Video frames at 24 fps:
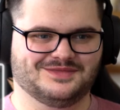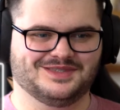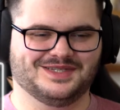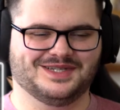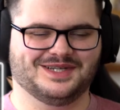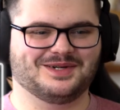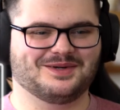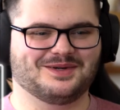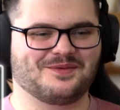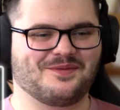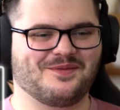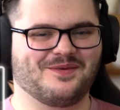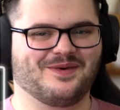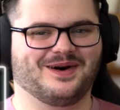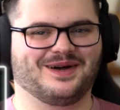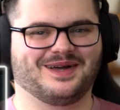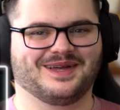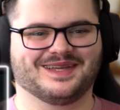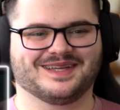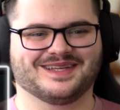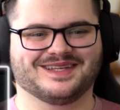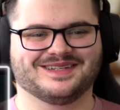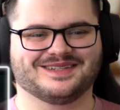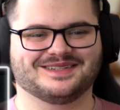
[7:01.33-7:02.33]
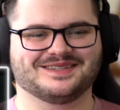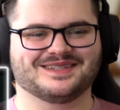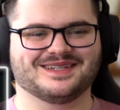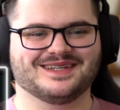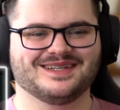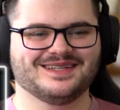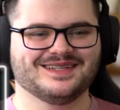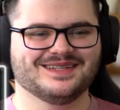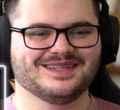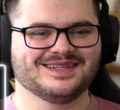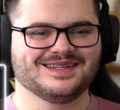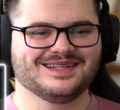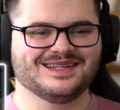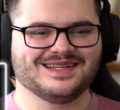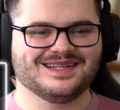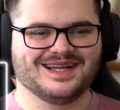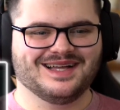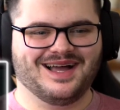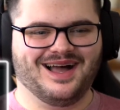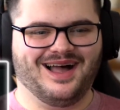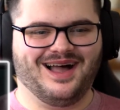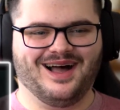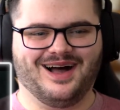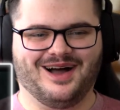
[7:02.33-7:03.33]
Oh my god.
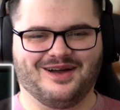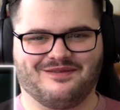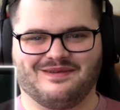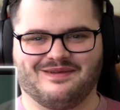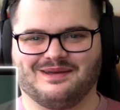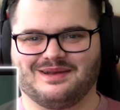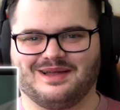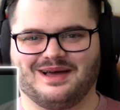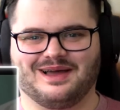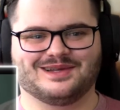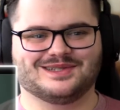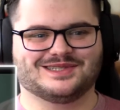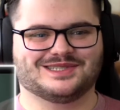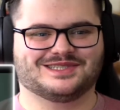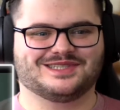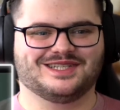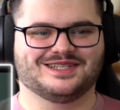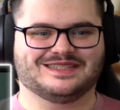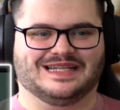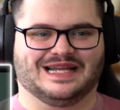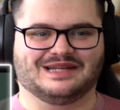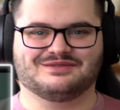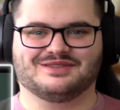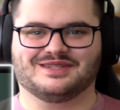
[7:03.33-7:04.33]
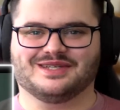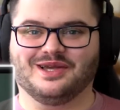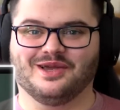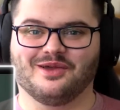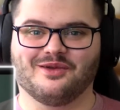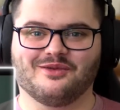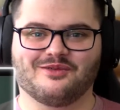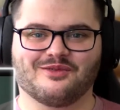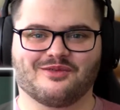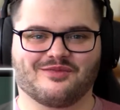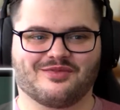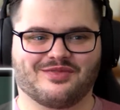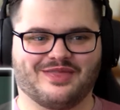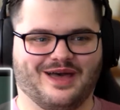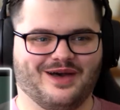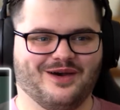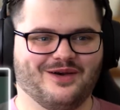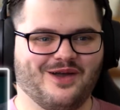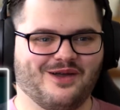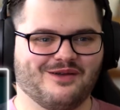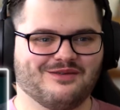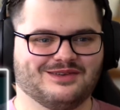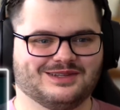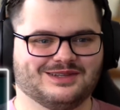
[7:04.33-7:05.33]
I feel like she doesn't have to go that
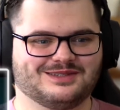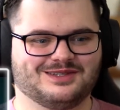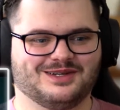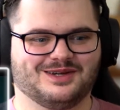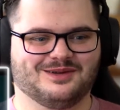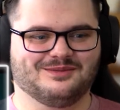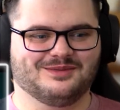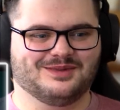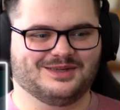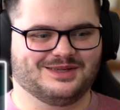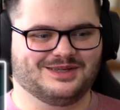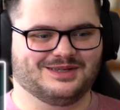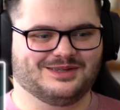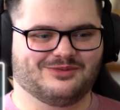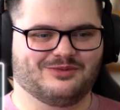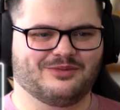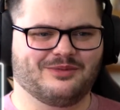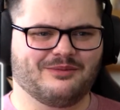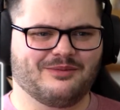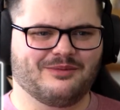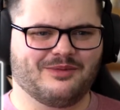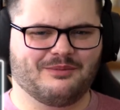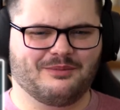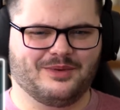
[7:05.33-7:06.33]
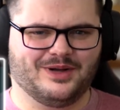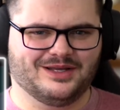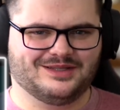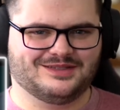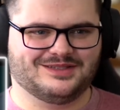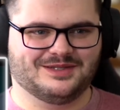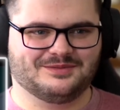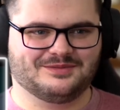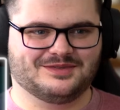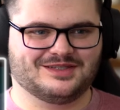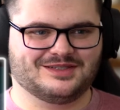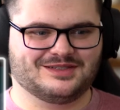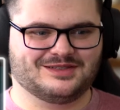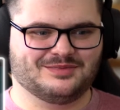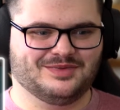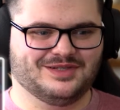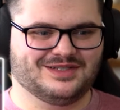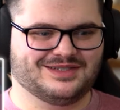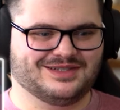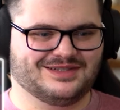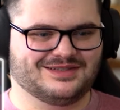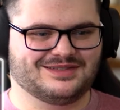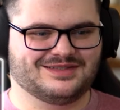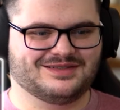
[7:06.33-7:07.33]
over the top though. It might seem
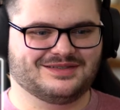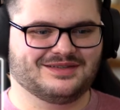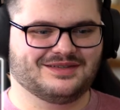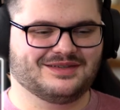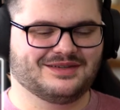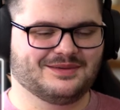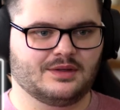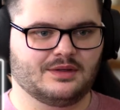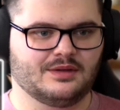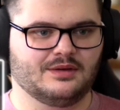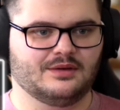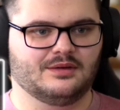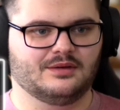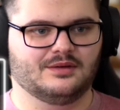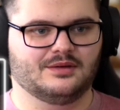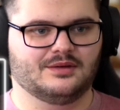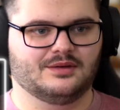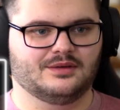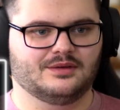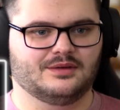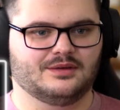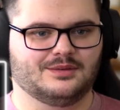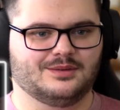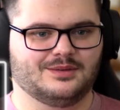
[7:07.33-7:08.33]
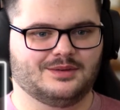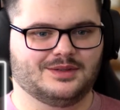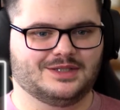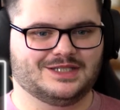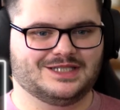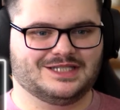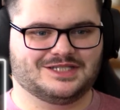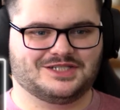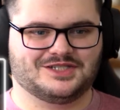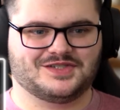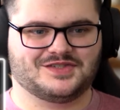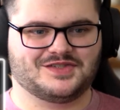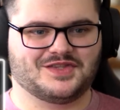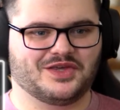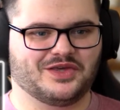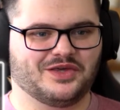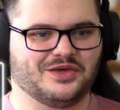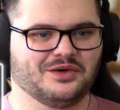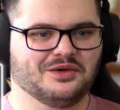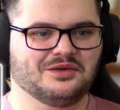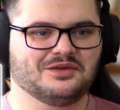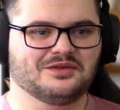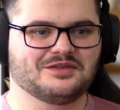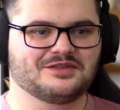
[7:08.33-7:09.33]
suspicious. Just the
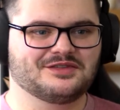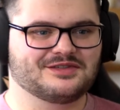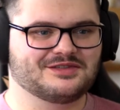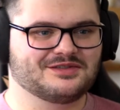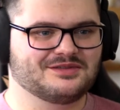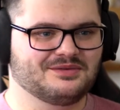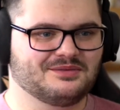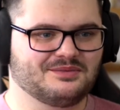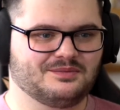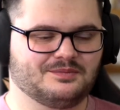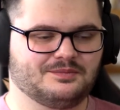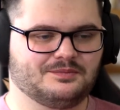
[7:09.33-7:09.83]
cooks.